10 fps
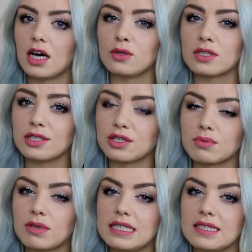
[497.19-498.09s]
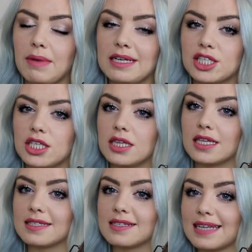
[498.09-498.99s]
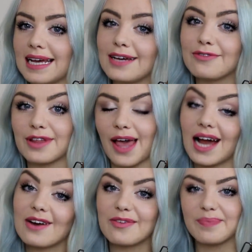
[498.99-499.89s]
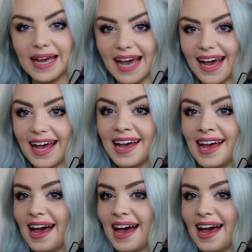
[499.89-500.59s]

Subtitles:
Also, just wanted to mention the state of the colour of my hair.